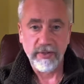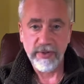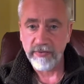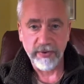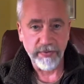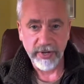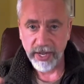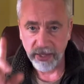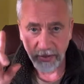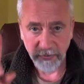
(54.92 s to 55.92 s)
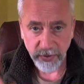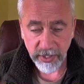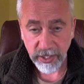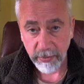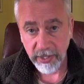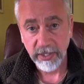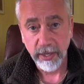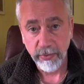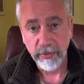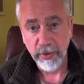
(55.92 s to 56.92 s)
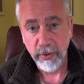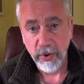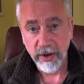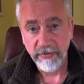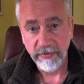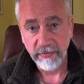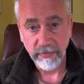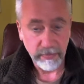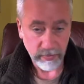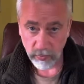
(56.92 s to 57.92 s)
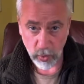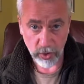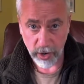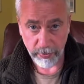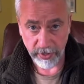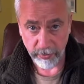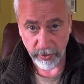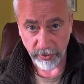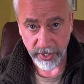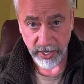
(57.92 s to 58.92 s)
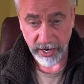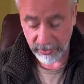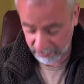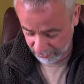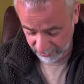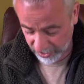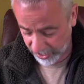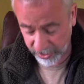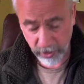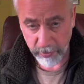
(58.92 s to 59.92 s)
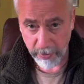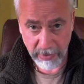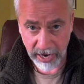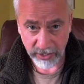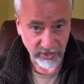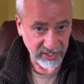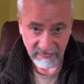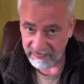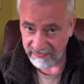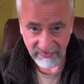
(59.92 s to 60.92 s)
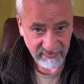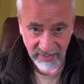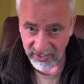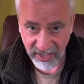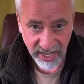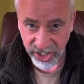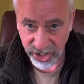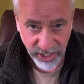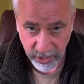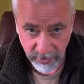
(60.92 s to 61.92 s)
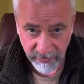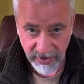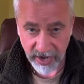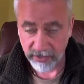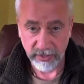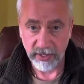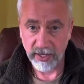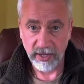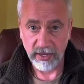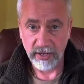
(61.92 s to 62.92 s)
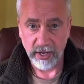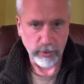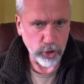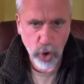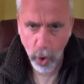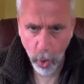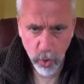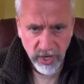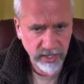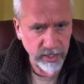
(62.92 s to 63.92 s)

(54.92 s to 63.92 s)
I'll never forget the first time I slept with my wife. Woke up in the middle of the night, laying there in my boxers. There's not a sheet to be found. I was cold and